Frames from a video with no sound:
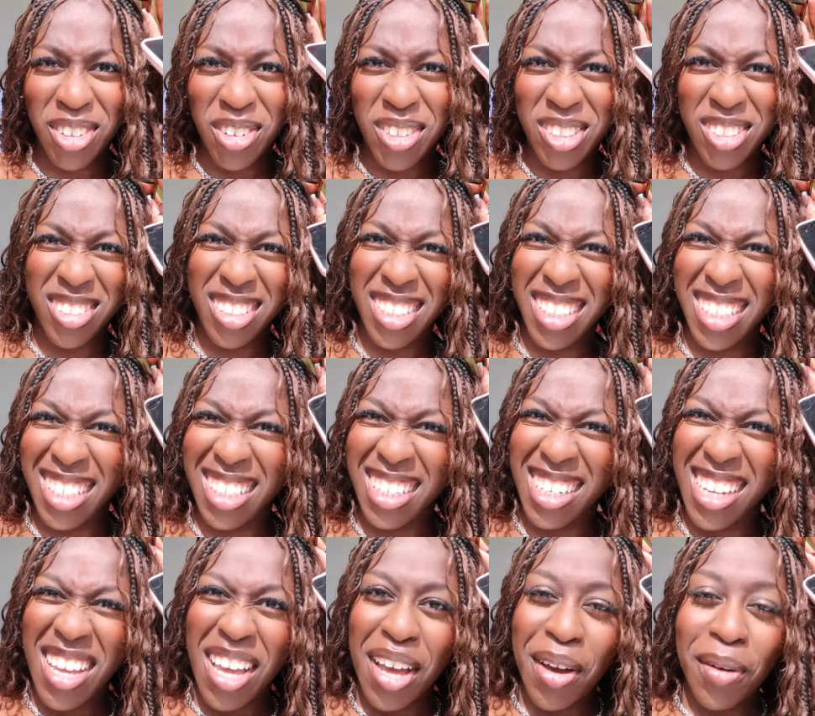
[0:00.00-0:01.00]
are always crooked.
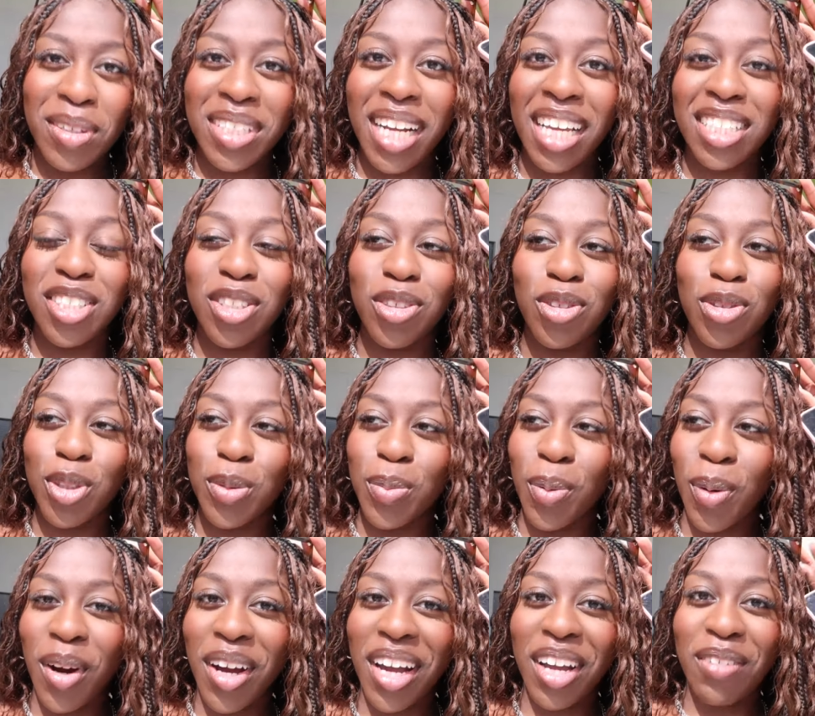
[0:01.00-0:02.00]
We got to the cruise
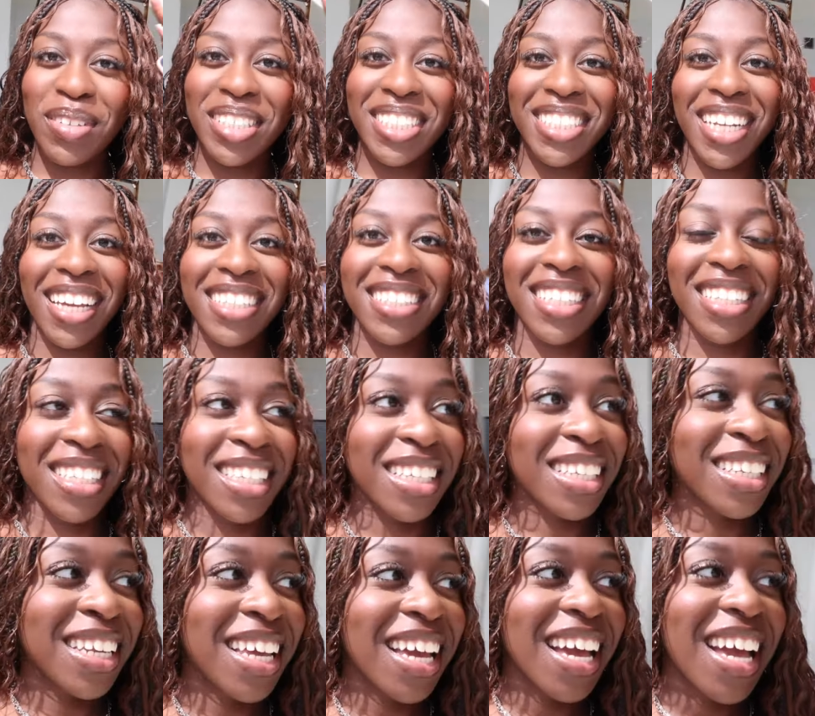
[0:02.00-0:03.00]
port and we checked
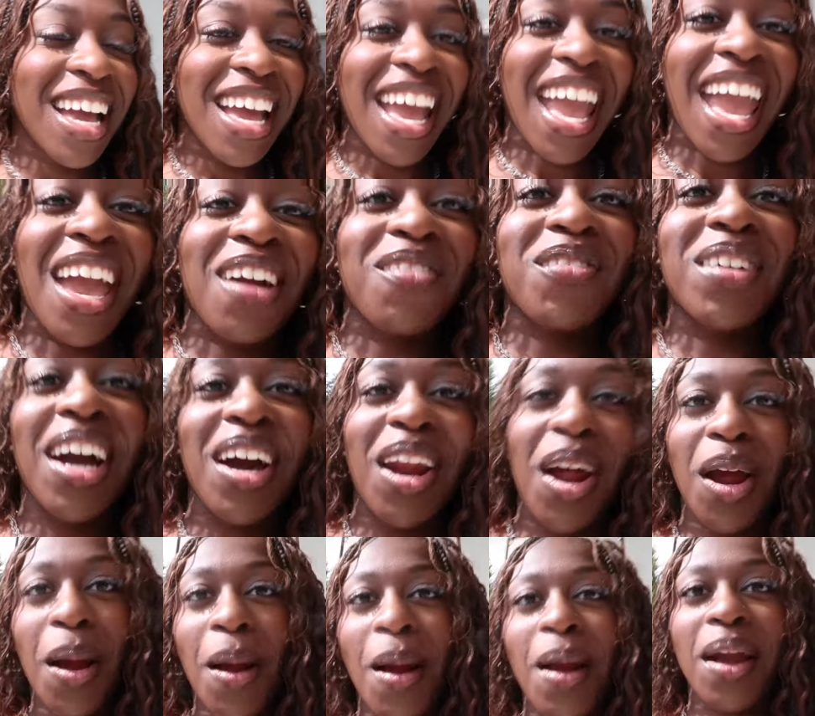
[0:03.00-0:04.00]
in and we got
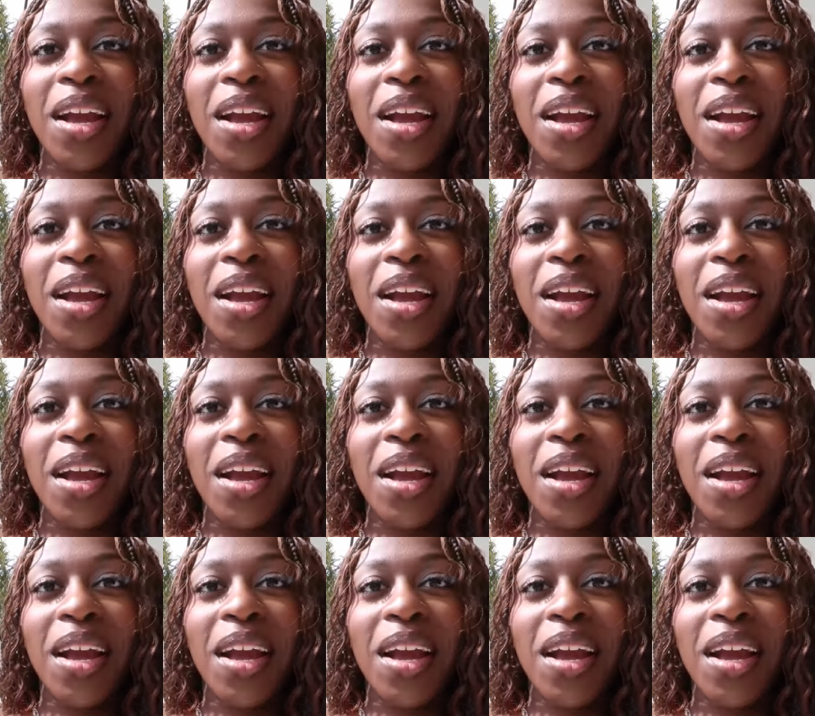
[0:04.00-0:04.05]
our